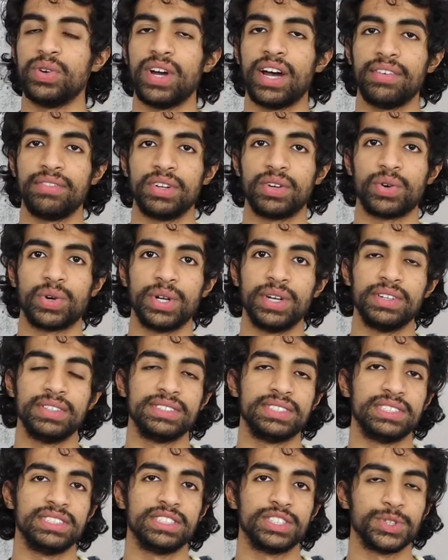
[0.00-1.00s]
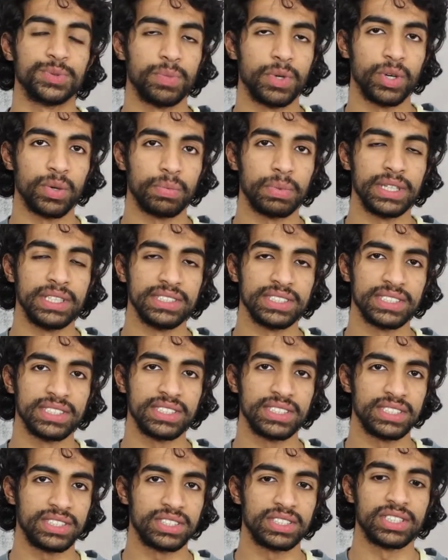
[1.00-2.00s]
you have the crayons in small
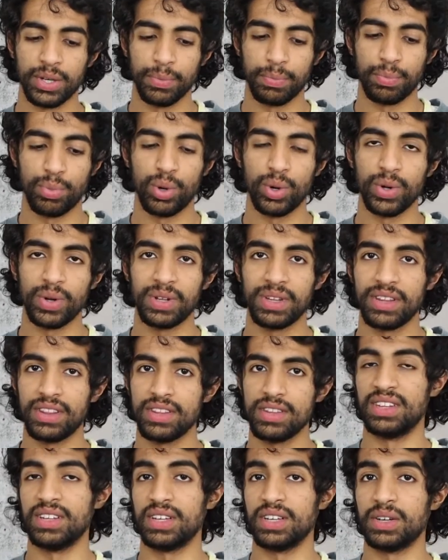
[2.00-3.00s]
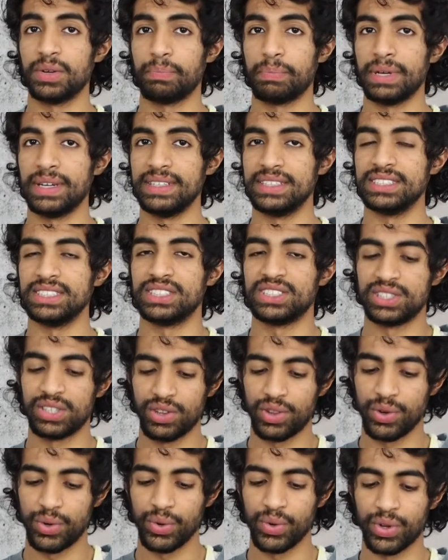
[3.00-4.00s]
pieces, you're gonna put the pins
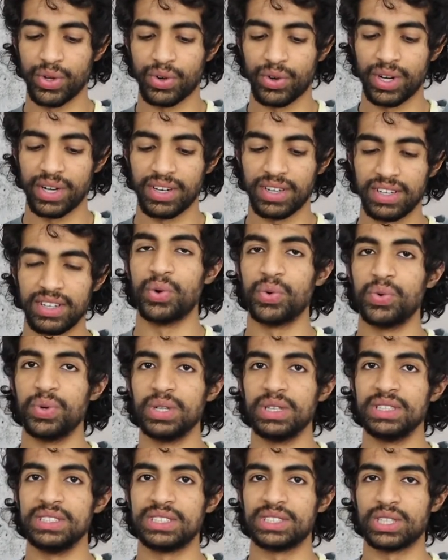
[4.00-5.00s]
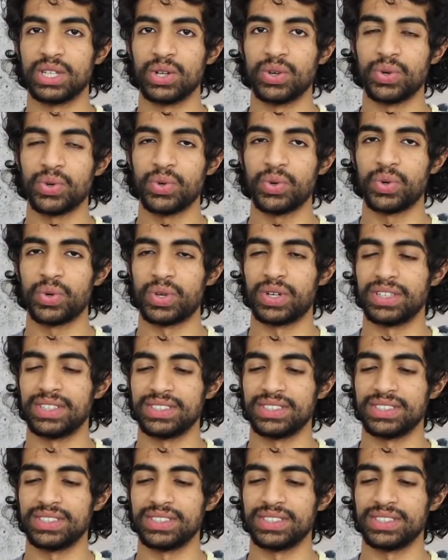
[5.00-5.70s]
through the crayon. Go really slow or